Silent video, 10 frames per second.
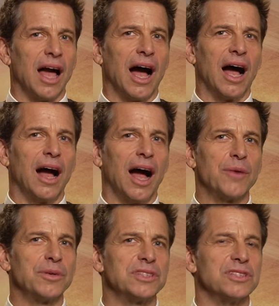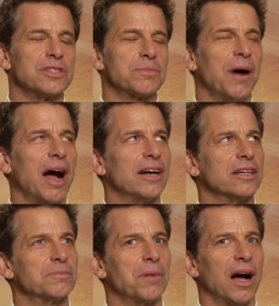Yeah, I was
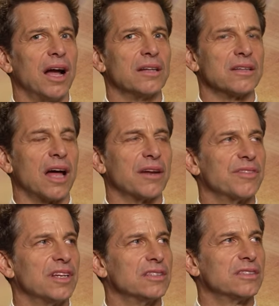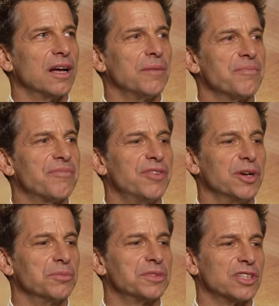inspired by a lot of these
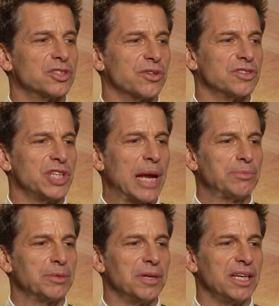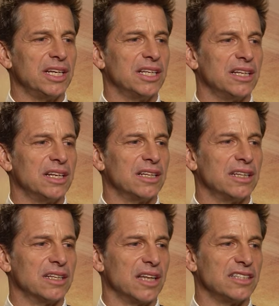films that sort of shaped me
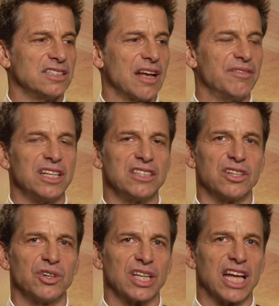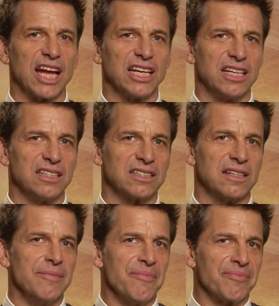in the late 70s and early 80s.
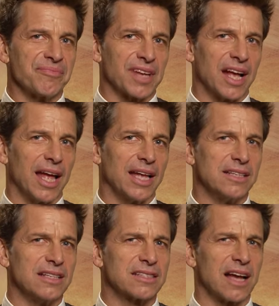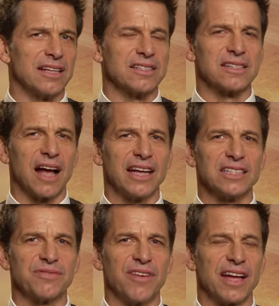And this kind of
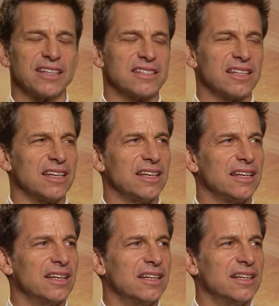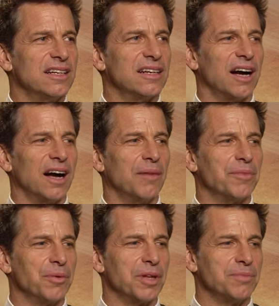science fantasy
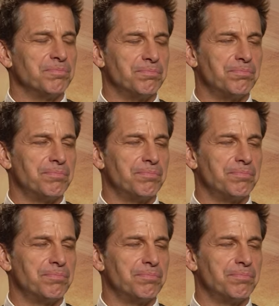that really